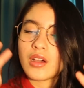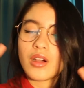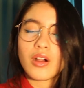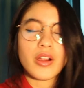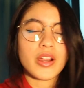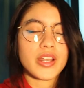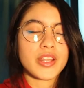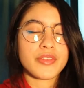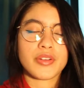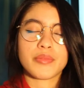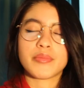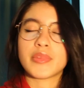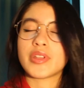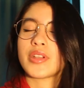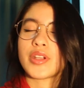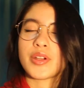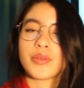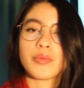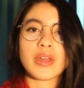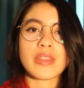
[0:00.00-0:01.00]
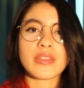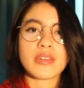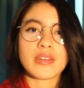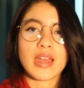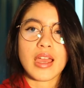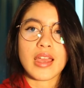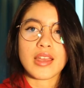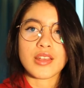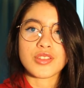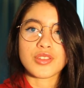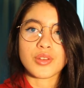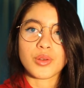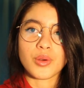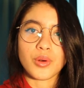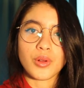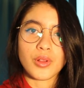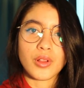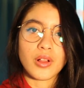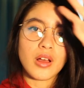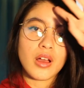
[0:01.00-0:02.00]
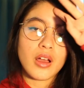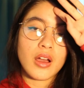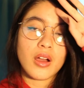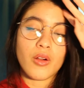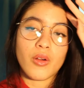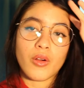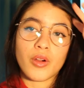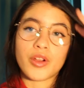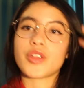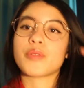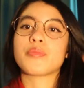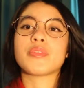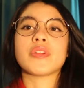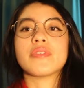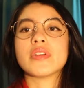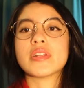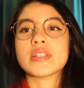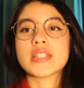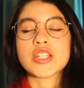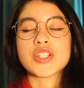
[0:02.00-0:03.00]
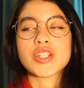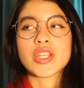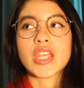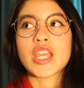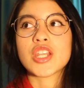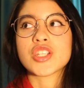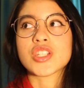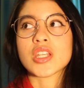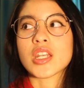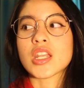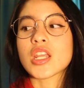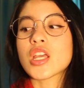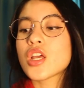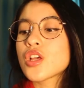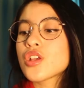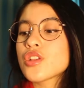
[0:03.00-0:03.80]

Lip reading: already familiar with in high school or your previous education.